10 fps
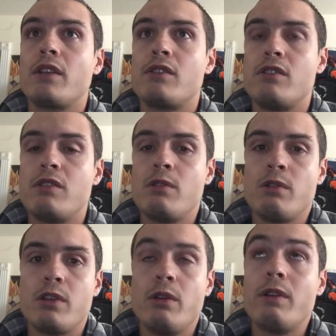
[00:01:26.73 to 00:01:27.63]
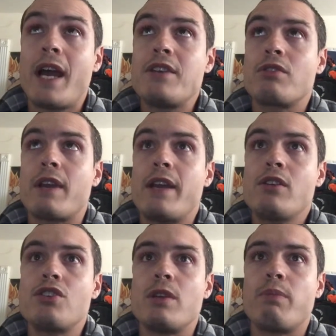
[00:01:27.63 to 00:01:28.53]
Do you utilize your
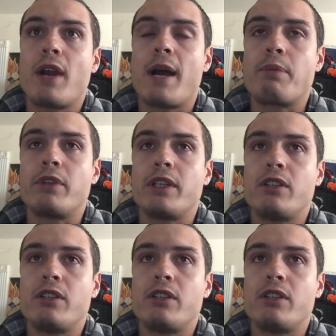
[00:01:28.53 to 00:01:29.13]
energy properly?